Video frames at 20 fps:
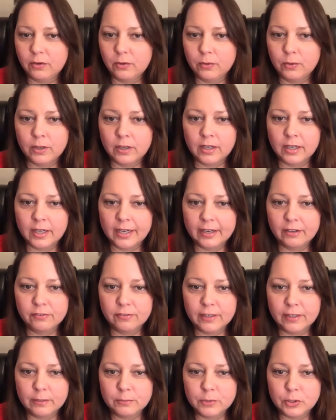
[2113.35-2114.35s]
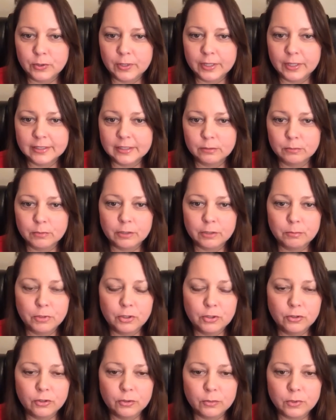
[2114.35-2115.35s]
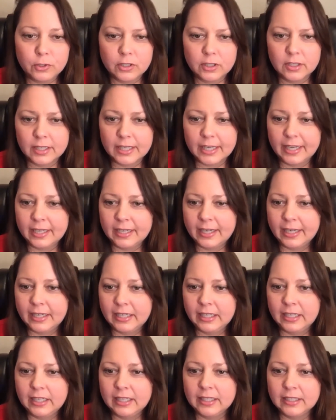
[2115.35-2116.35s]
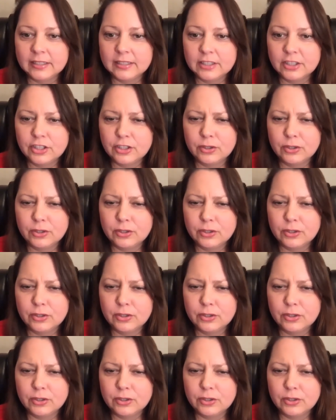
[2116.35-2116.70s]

or if I'm doing some computer work and I need